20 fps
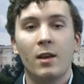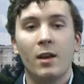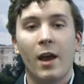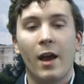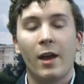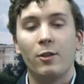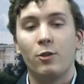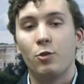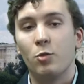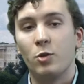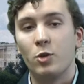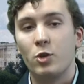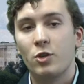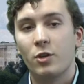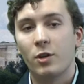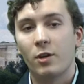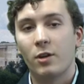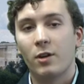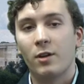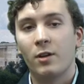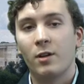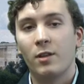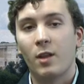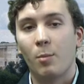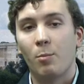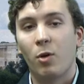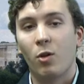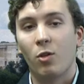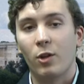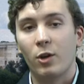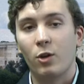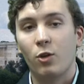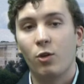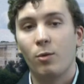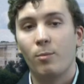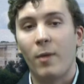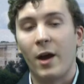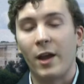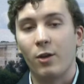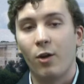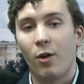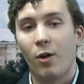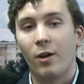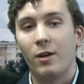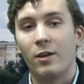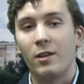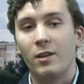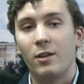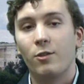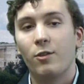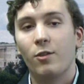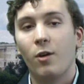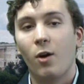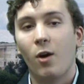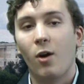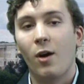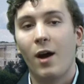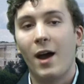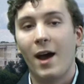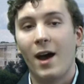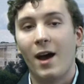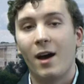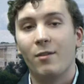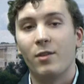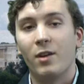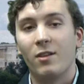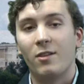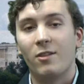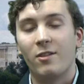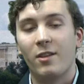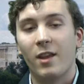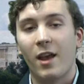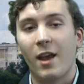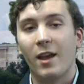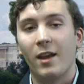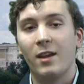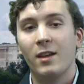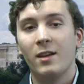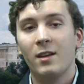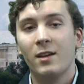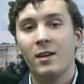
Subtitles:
And to ensure that political minorities all have a say,